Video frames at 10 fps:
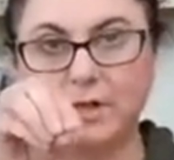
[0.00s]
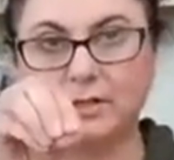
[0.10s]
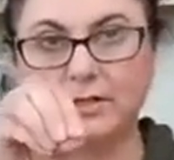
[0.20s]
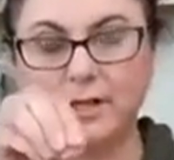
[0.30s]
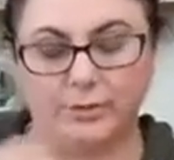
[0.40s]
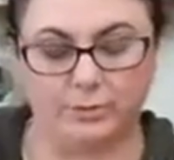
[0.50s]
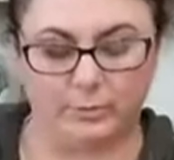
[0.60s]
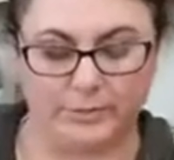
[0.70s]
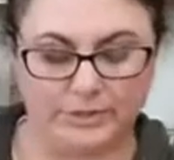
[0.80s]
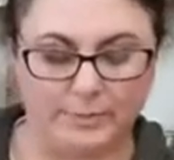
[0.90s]
all together
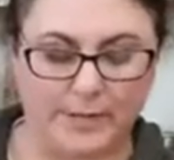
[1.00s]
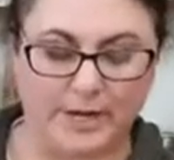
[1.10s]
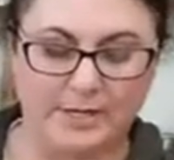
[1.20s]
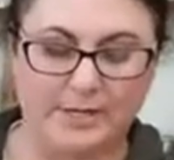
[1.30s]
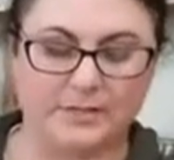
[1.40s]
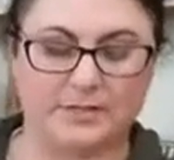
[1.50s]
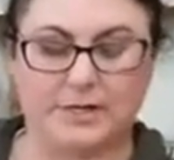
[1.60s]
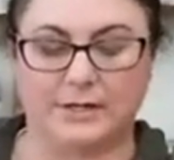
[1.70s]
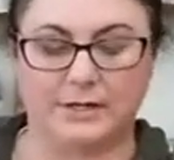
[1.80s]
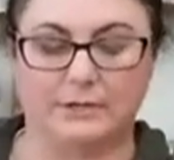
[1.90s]
in one spot and it's
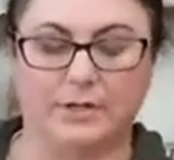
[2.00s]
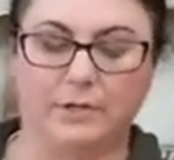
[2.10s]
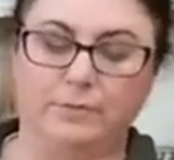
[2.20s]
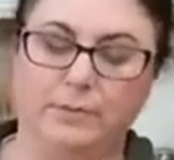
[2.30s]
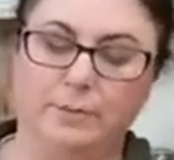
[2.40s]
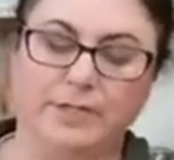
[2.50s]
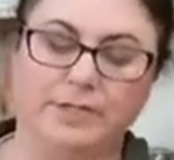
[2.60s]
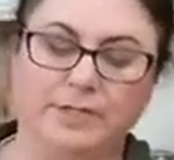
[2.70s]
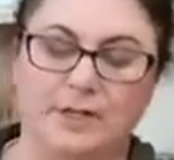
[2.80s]
not kind of all over the place.